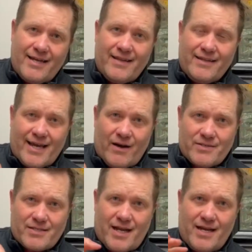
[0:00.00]
and the
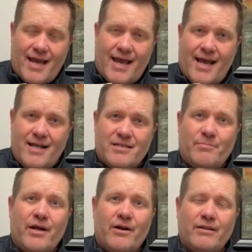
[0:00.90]
outside has a
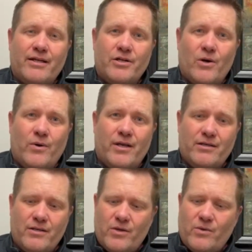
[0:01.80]
Parylene coating,
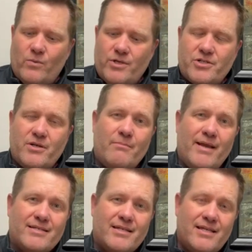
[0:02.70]
which
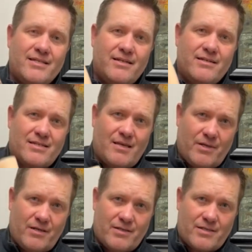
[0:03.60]
makes it easy to step
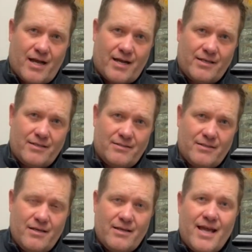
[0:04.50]
into the socket
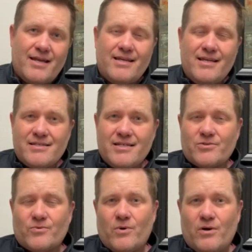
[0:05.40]
and easy to
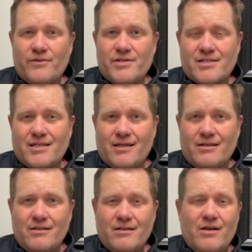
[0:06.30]
roll on the
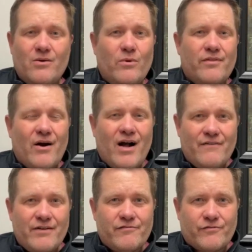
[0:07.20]
skin without
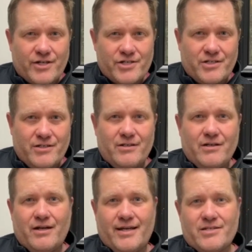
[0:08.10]
having friction
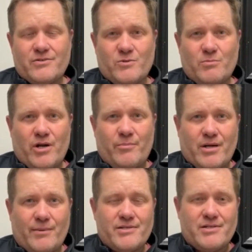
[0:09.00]
against those bony
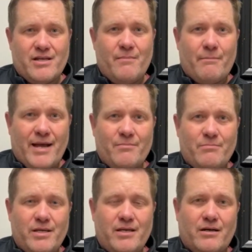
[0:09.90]
prominences that might
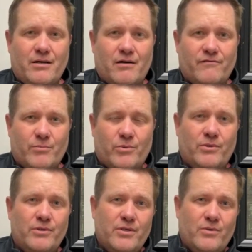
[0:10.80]
be uncomfortable
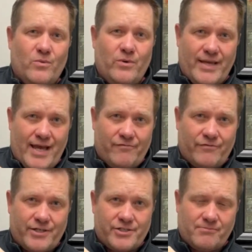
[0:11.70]
when we have
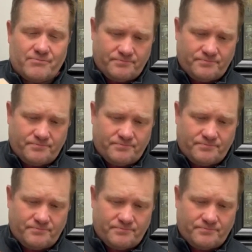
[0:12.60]
friction.